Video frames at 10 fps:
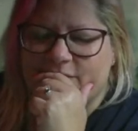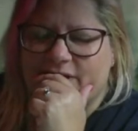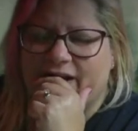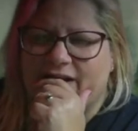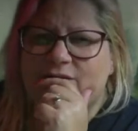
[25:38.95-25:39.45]

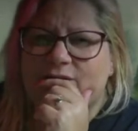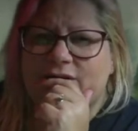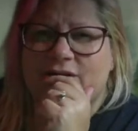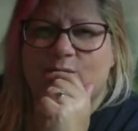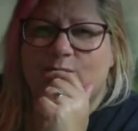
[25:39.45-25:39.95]
I don't
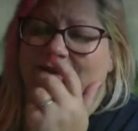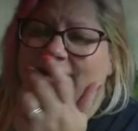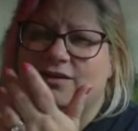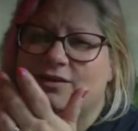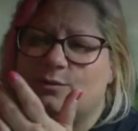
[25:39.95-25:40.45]
know what the
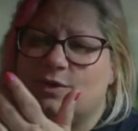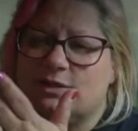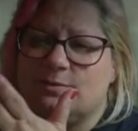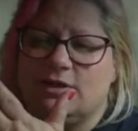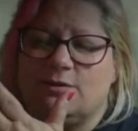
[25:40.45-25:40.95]
hell it was,
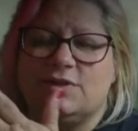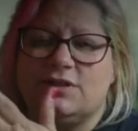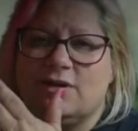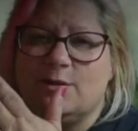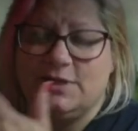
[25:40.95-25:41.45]
but it was
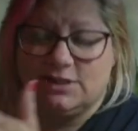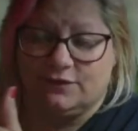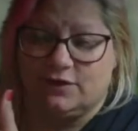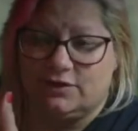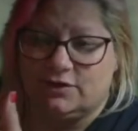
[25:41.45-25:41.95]
a piece of
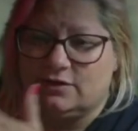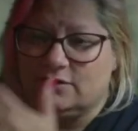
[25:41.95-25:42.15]
furniture.